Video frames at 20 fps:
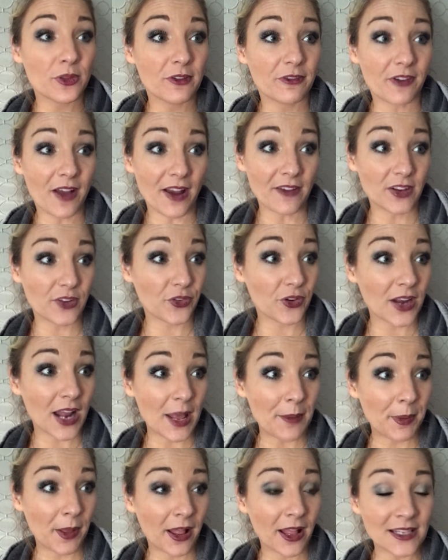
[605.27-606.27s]
the 5 different
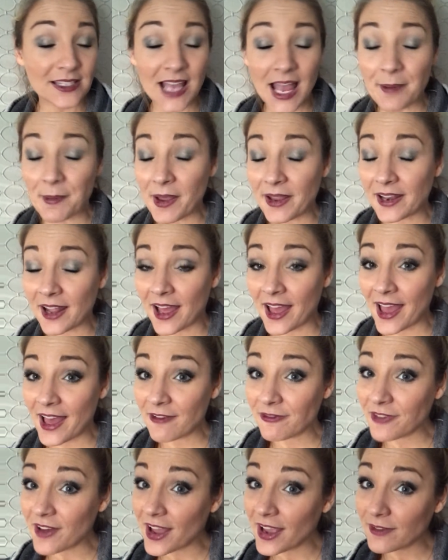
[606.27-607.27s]
eye palettes. I might not
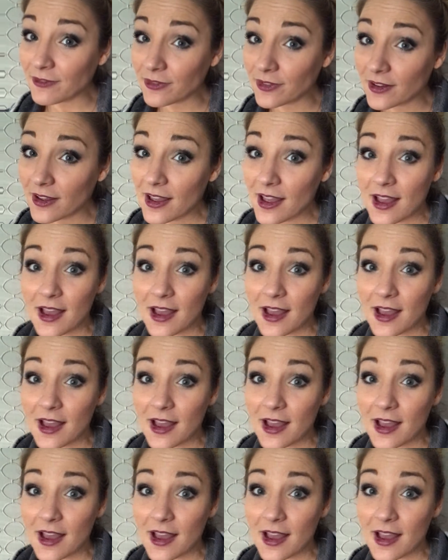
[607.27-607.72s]
have 5,